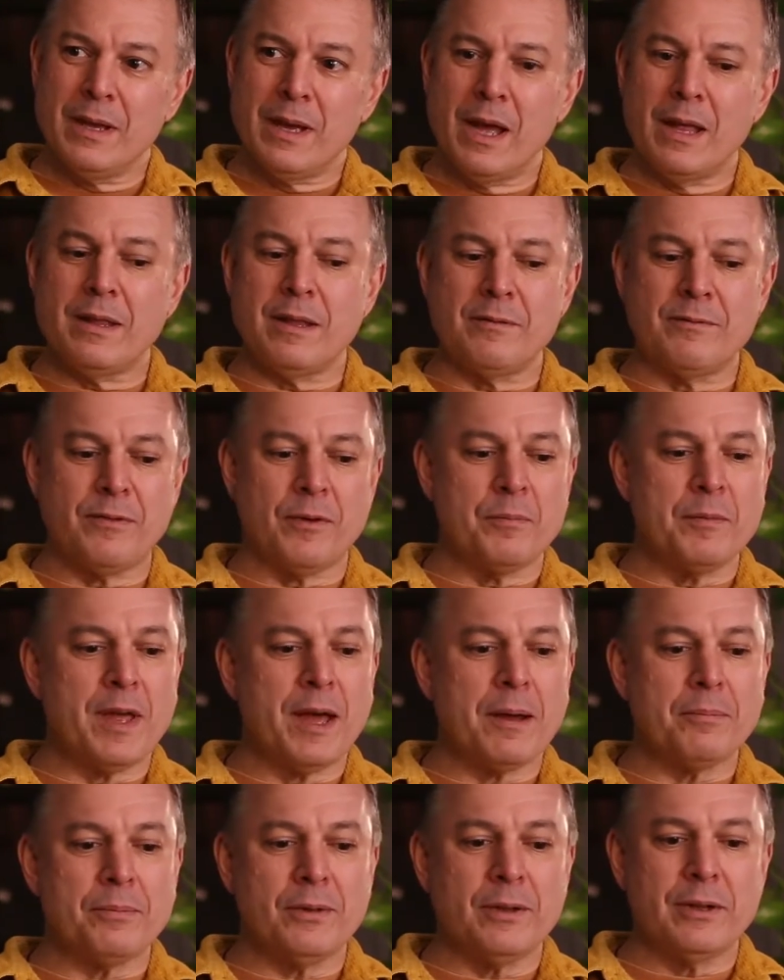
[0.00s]
And then from
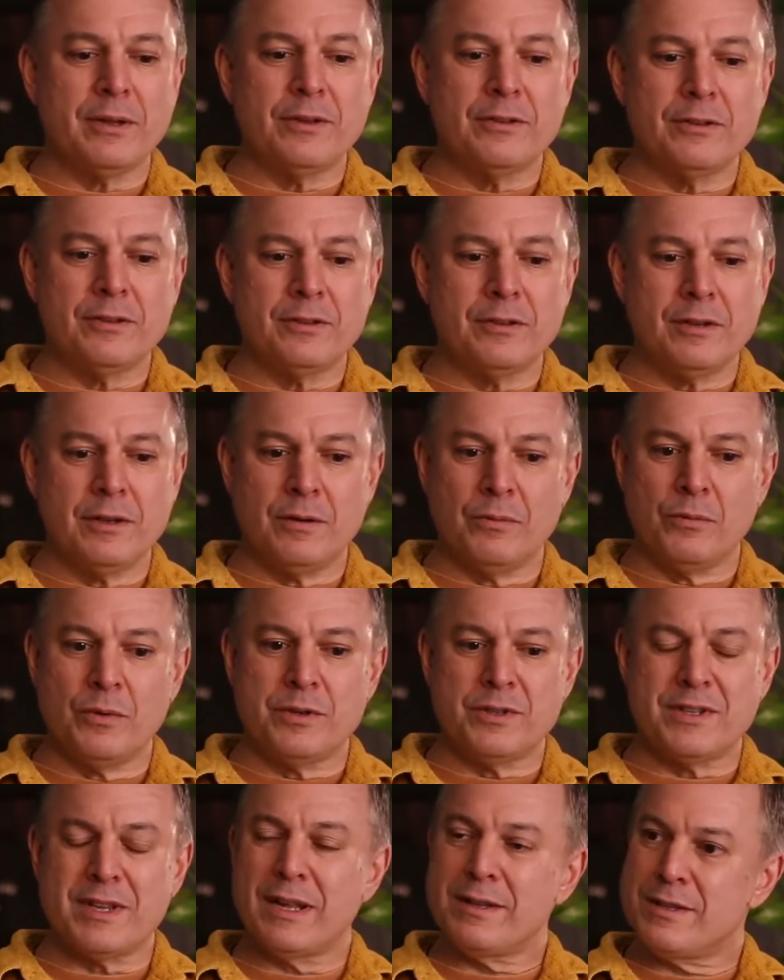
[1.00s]
that place,
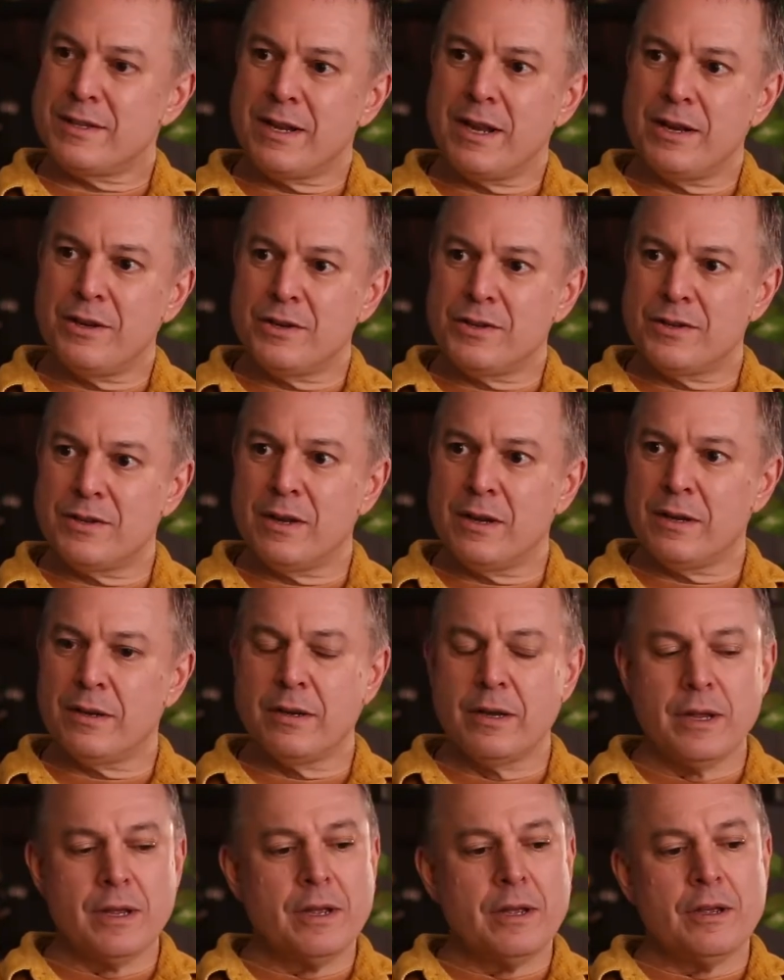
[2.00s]
once that stage is done,
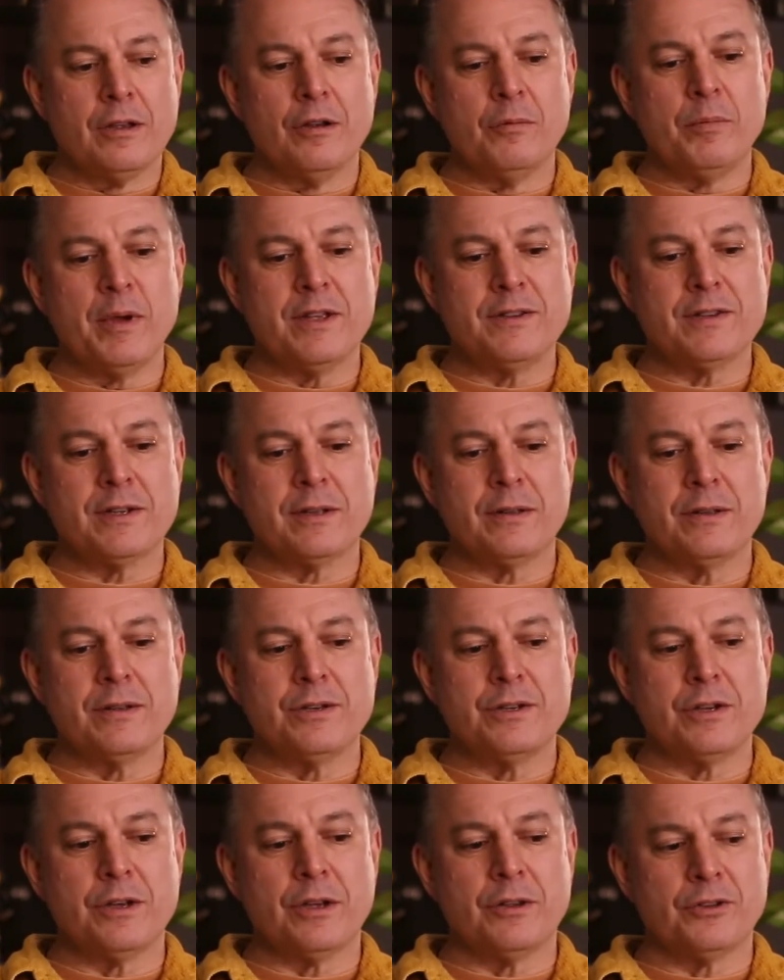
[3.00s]
you're basically
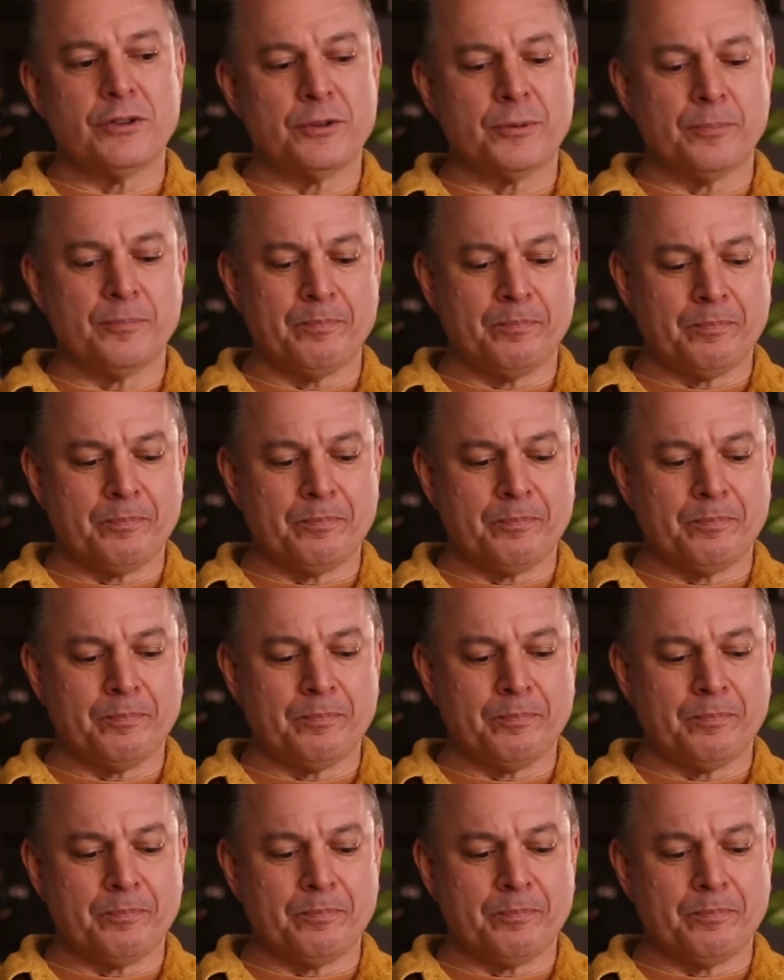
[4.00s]
just,